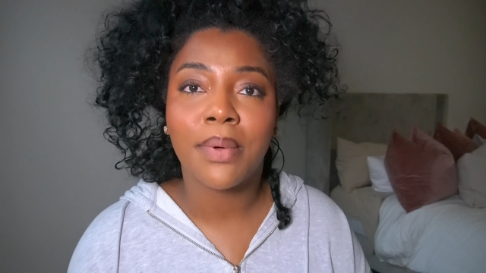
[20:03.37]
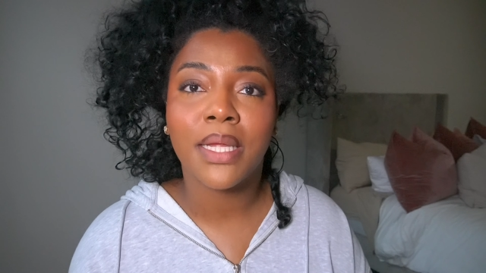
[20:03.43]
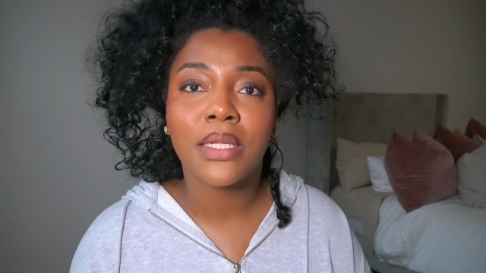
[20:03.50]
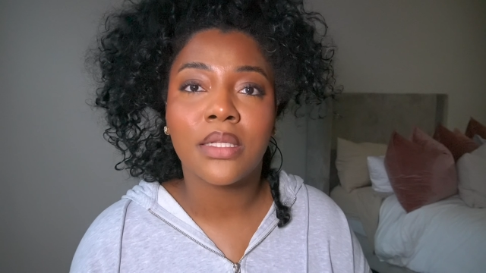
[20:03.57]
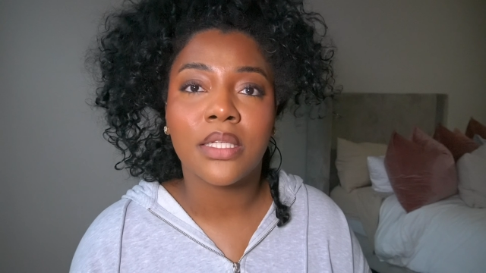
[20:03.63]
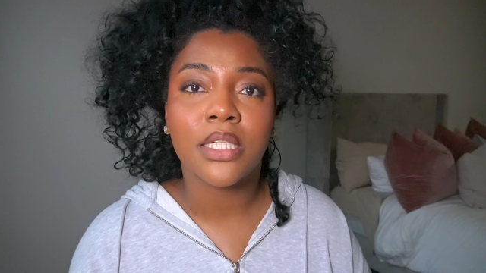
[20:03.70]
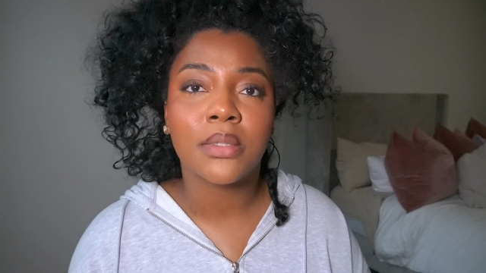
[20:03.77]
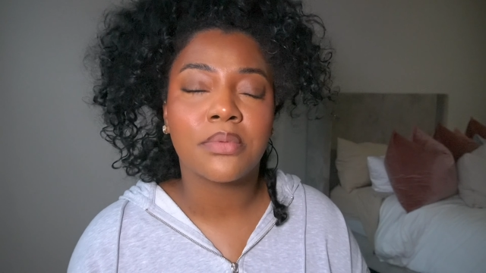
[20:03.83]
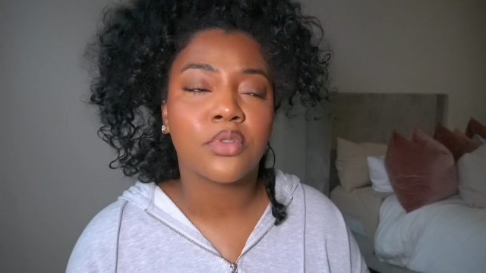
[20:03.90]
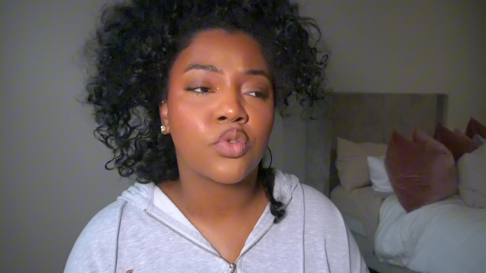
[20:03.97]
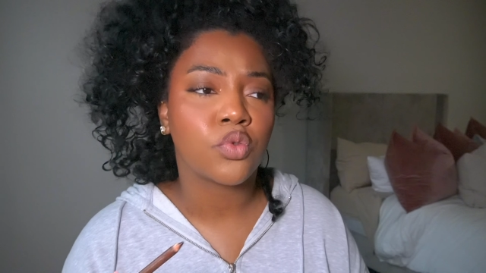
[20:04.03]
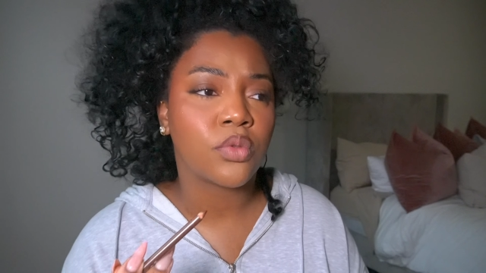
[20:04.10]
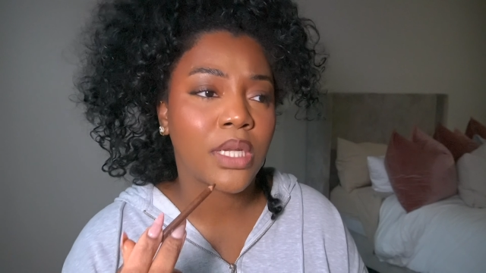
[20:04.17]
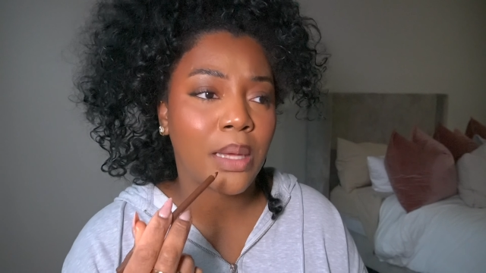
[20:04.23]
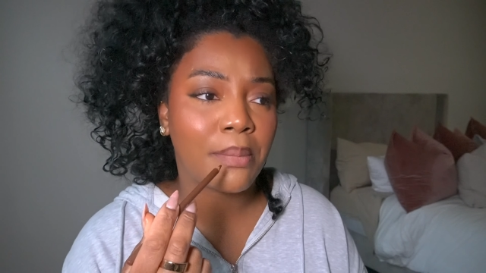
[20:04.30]
lips.
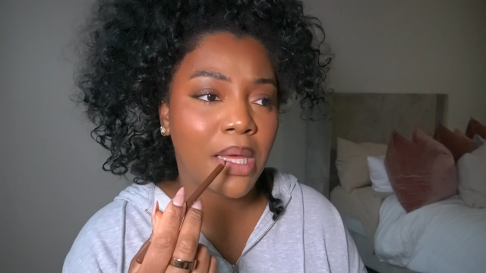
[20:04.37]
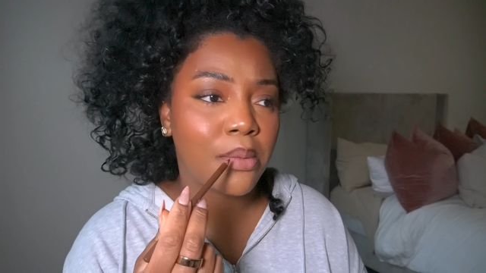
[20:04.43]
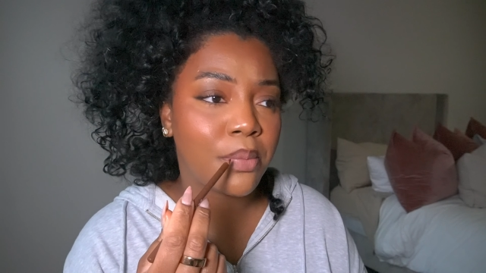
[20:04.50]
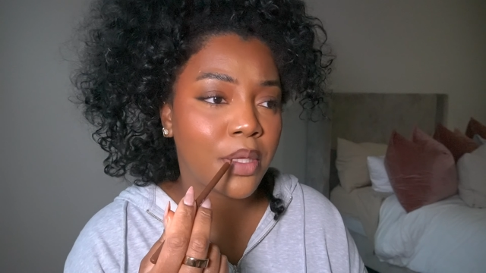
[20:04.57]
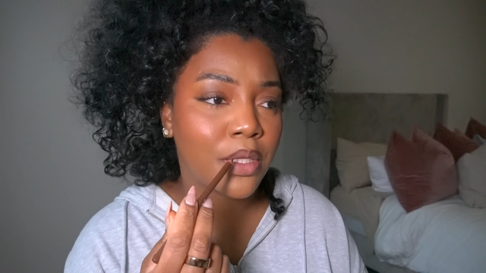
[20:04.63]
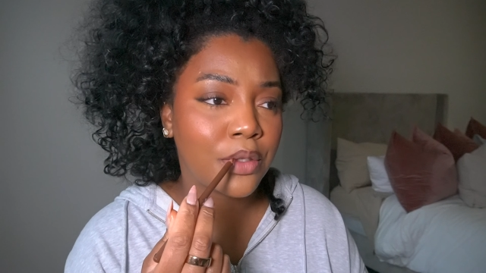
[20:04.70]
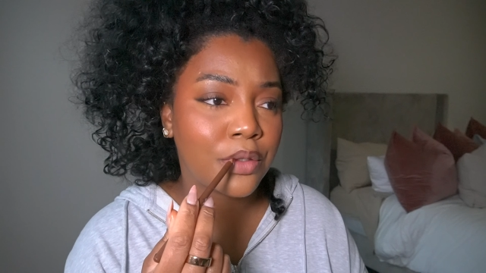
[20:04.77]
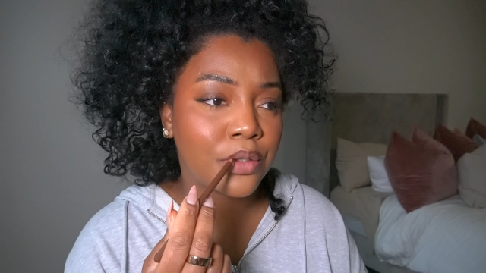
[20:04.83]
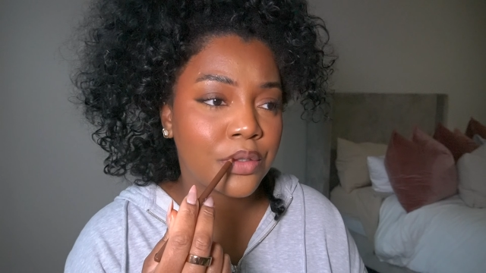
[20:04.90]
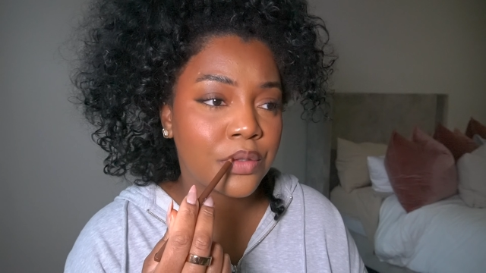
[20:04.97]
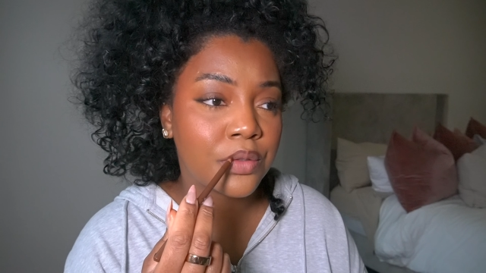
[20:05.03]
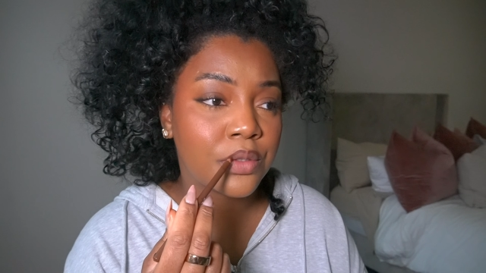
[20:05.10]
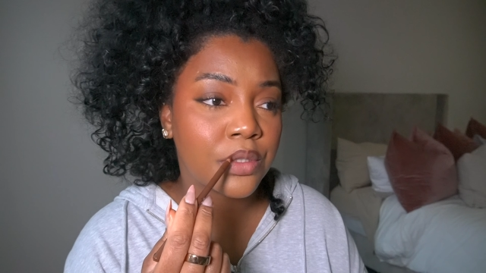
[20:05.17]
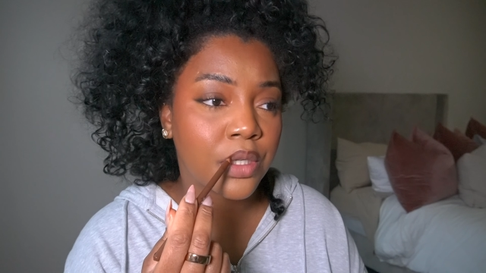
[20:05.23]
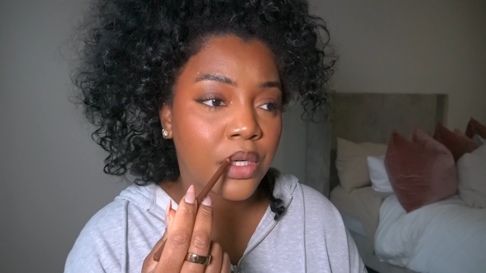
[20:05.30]
Ooh, that might be a little
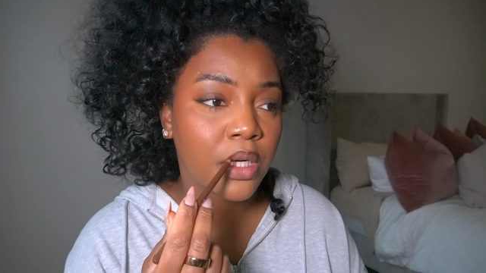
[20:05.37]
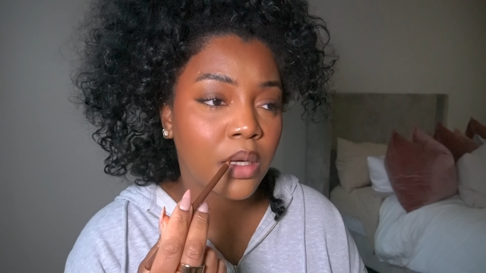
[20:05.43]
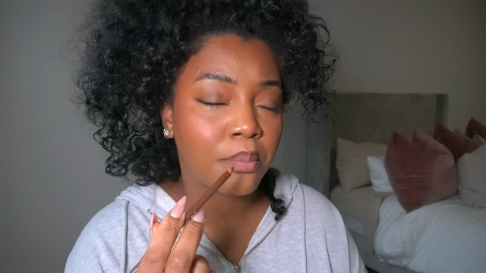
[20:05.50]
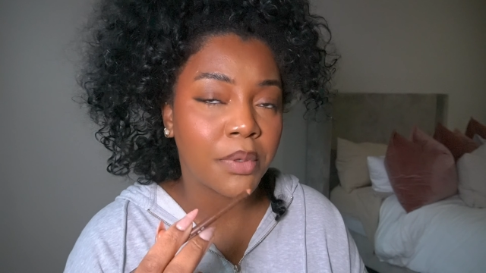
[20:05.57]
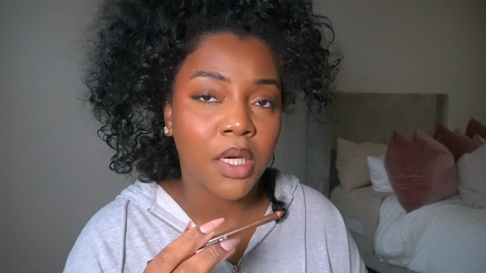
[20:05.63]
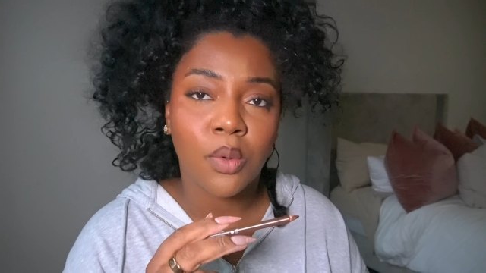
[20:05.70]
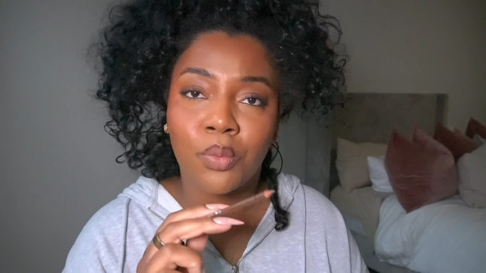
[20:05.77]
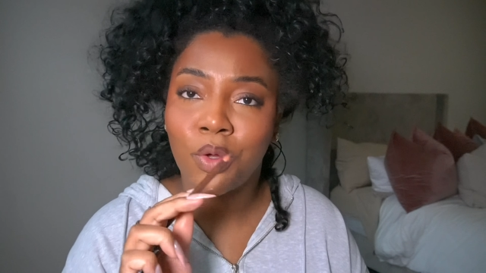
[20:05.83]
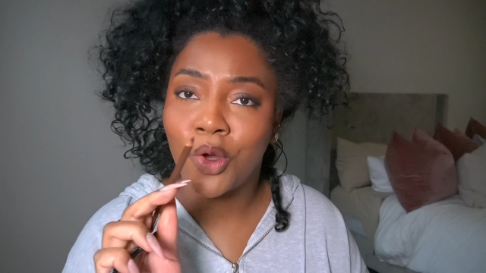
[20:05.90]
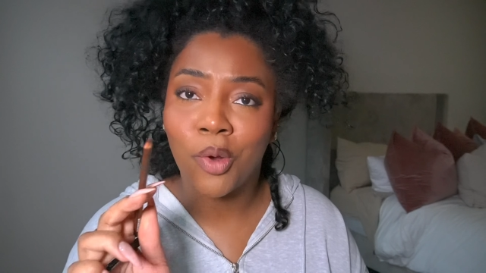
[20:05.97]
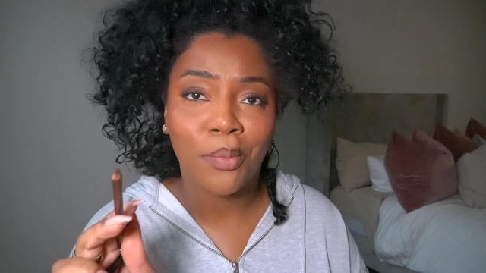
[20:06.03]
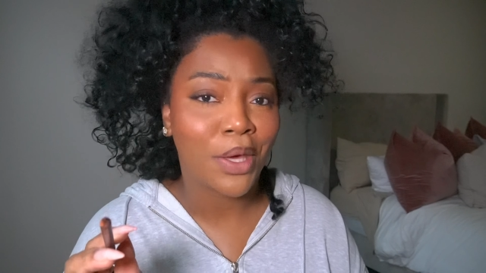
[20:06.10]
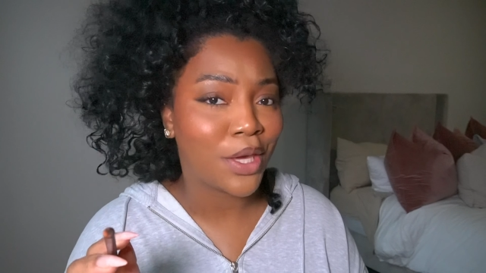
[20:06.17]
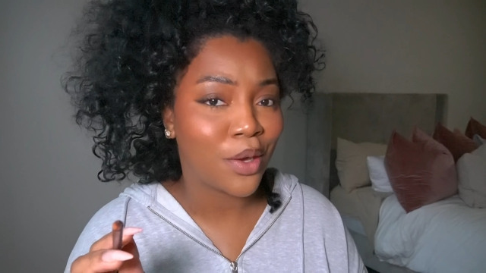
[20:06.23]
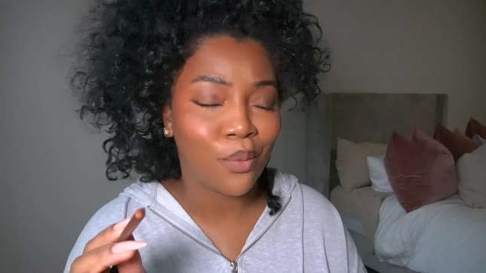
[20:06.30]
too dark, but we're gonna
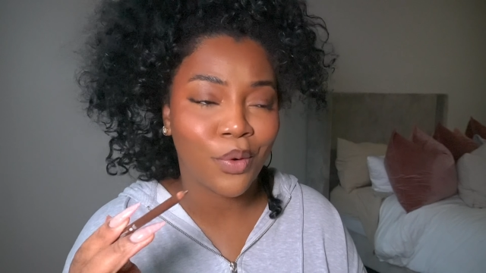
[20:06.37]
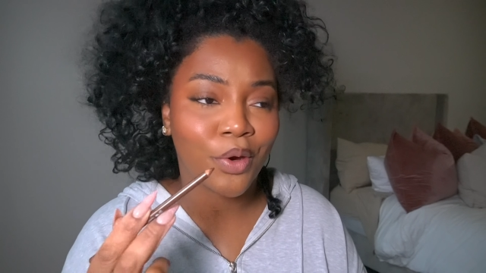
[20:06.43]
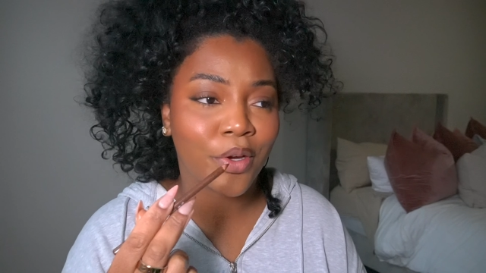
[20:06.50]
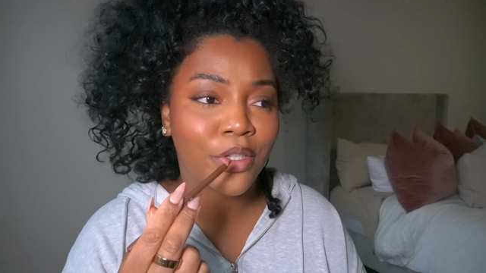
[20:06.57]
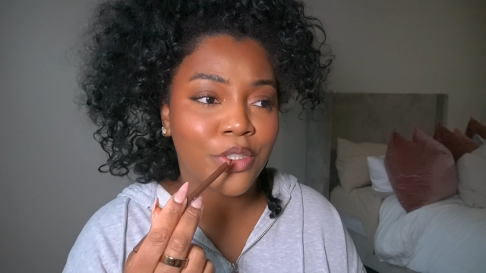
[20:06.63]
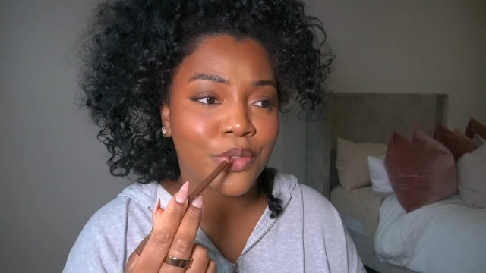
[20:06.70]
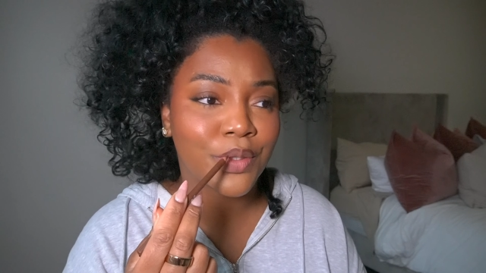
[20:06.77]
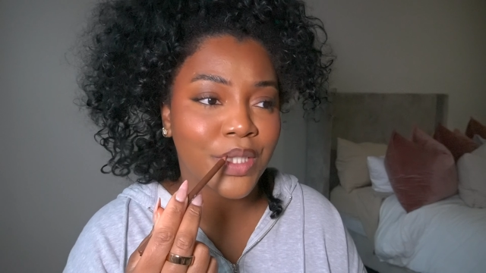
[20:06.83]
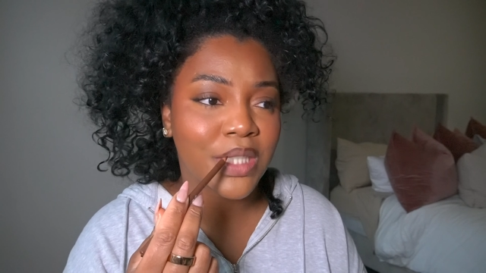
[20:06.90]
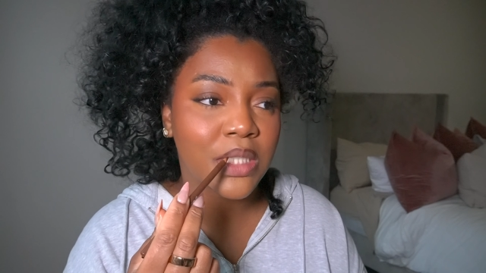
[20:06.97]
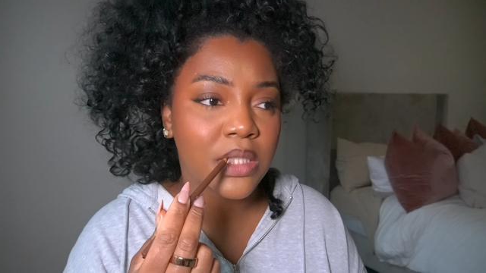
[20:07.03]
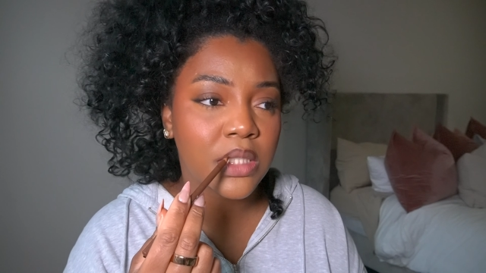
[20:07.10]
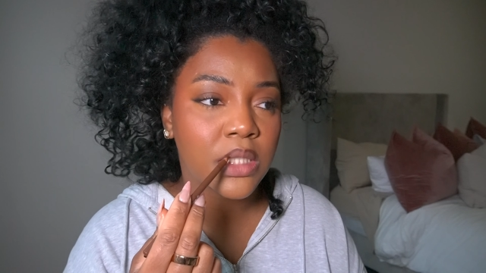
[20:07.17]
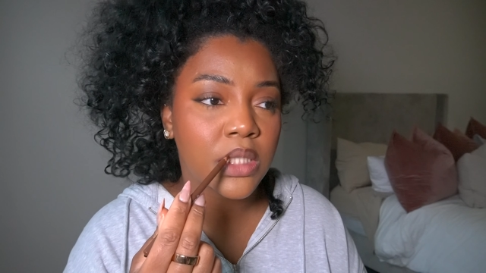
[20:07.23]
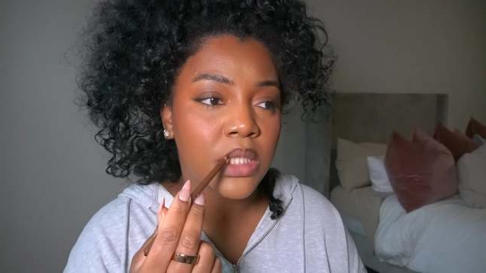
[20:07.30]
make it work,
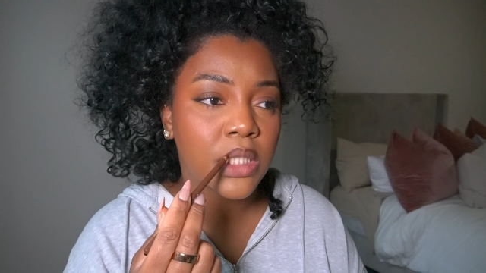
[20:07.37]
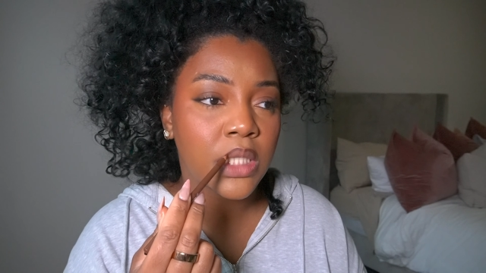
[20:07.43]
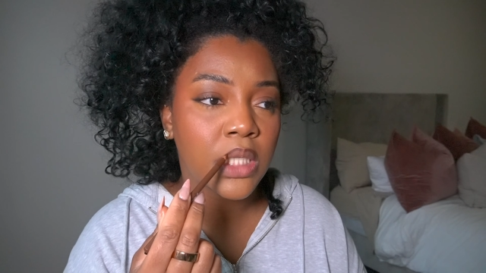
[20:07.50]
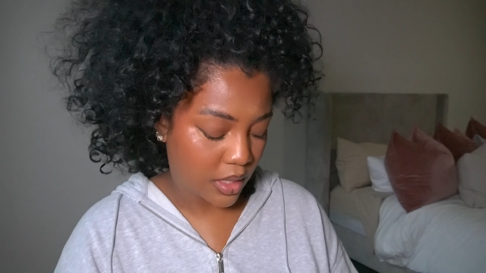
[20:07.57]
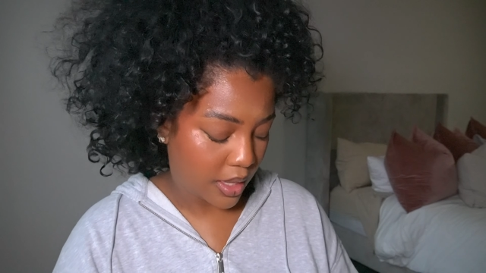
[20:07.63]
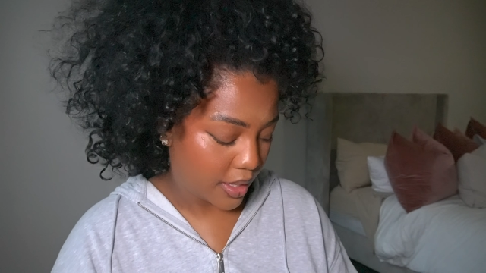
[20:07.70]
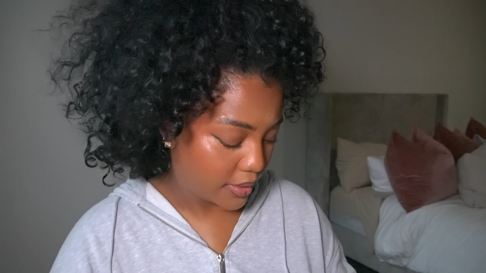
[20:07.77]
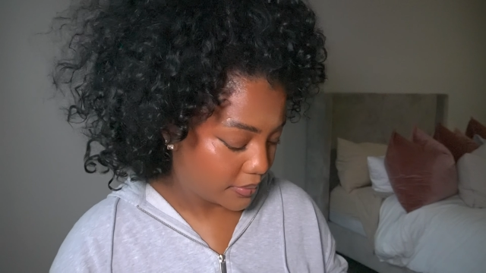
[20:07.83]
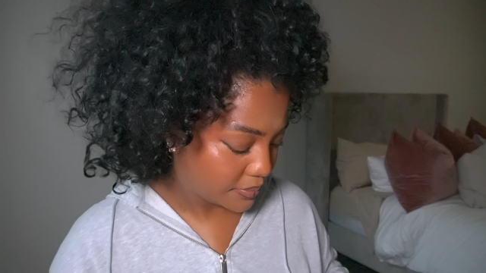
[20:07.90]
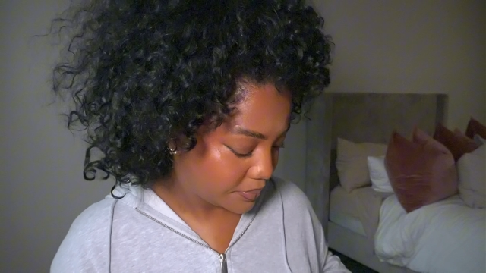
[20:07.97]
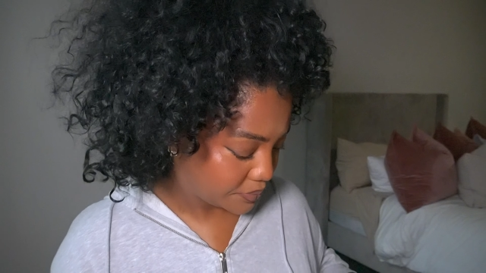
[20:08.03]
trust. Okay.